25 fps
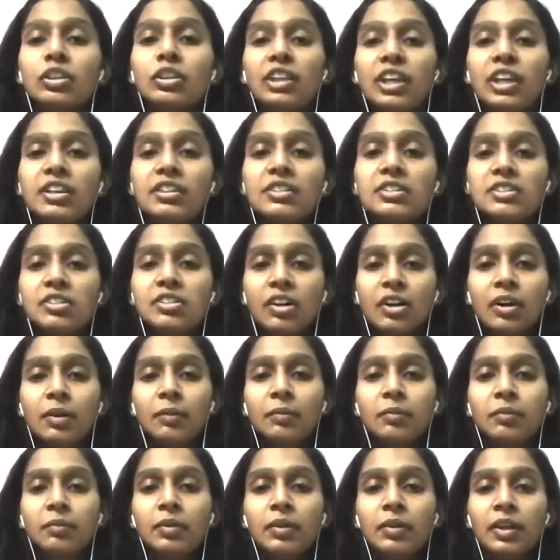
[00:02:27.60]
This
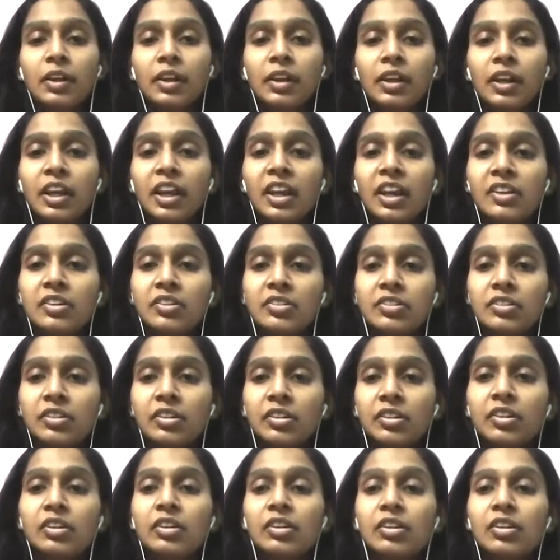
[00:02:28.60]
term is
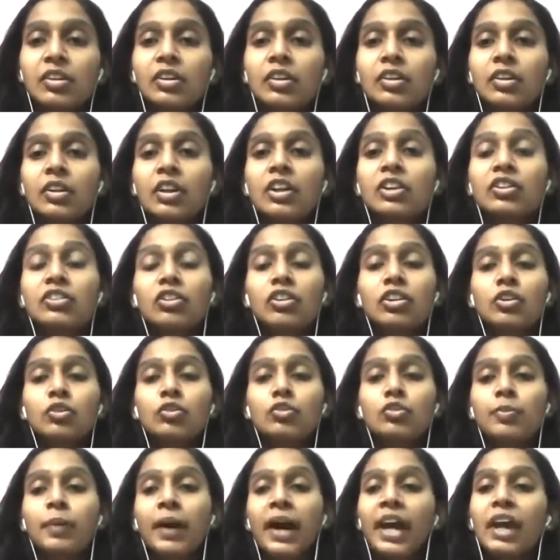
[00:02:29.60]

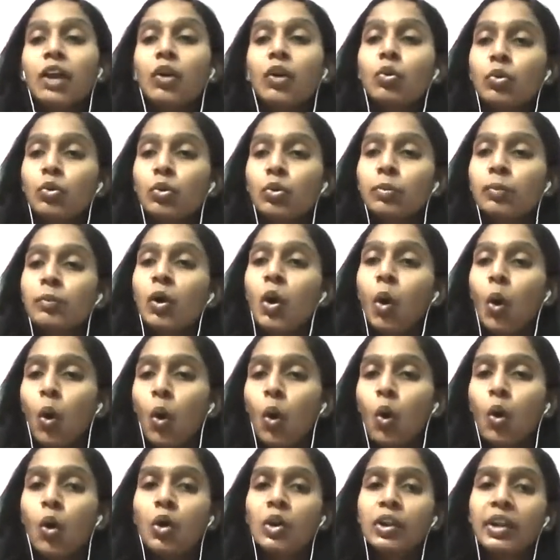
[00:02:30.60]
introduced by whom?
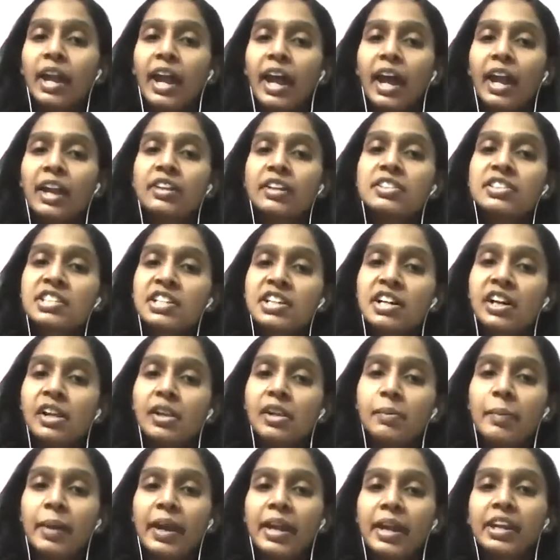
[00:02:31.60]
Hoare and
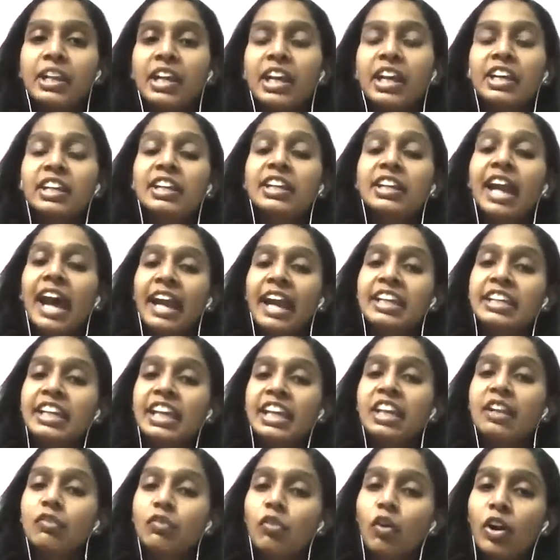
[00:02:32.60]
Scullman in
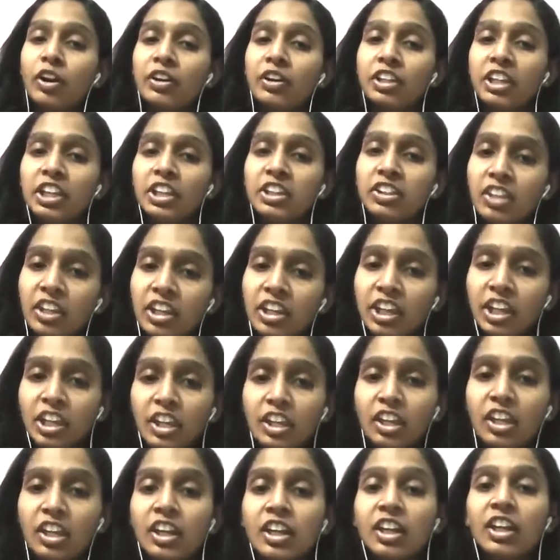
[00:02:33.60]
1943
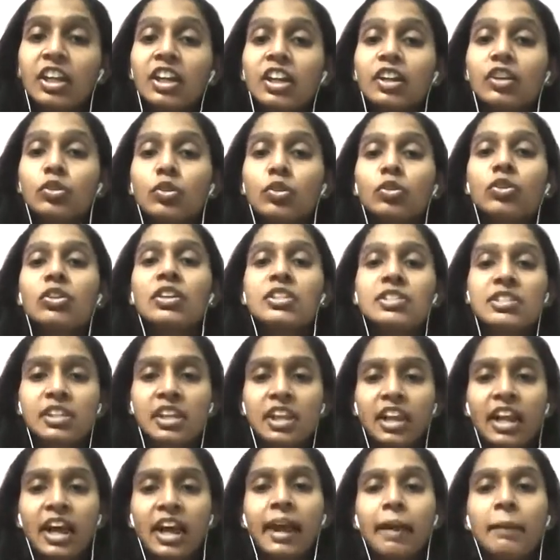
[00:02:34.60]
to
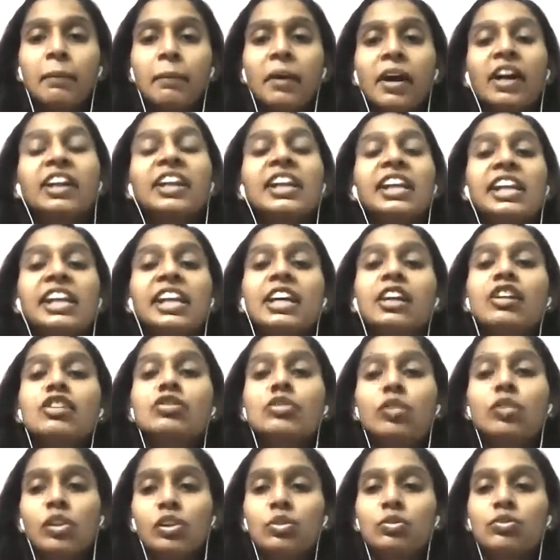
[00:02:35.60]
describe a clear
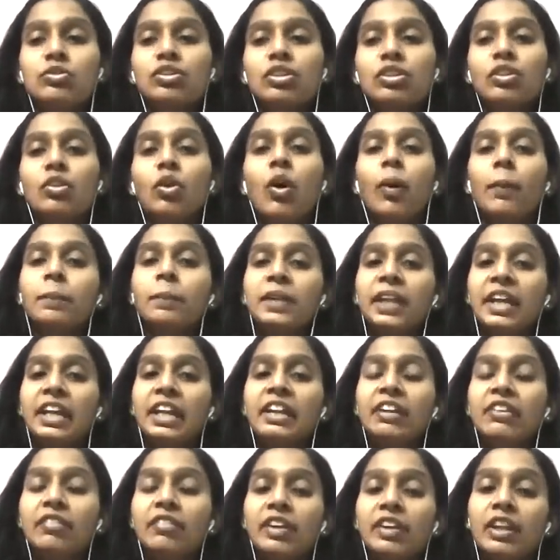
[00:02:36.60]
solution
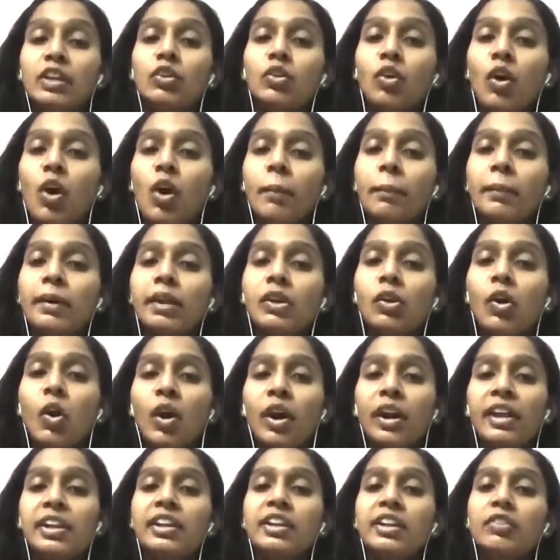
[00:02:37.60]
obtained when normal
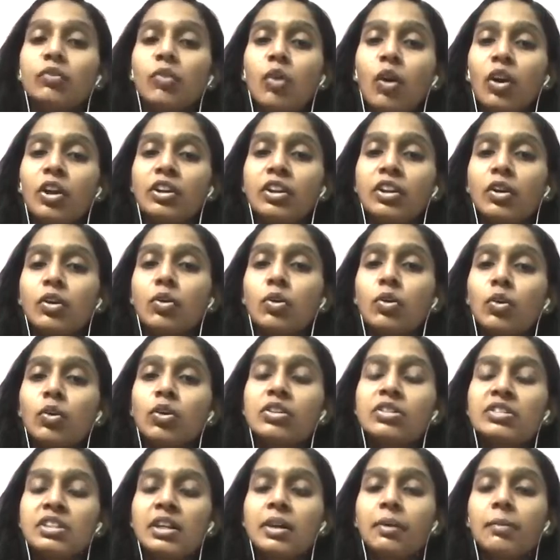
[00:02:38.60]
oil and water
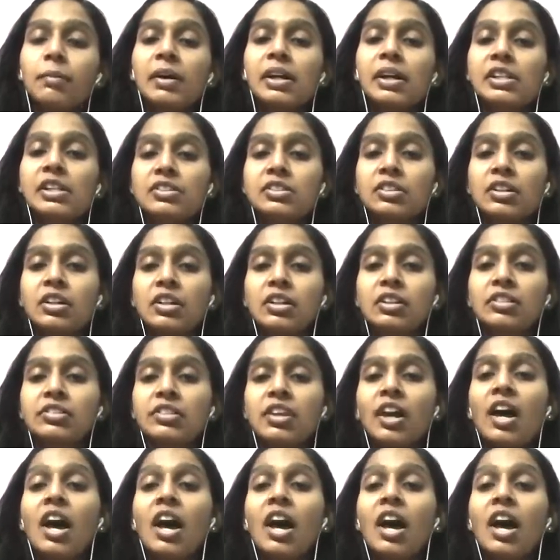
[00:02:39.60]
course emulsions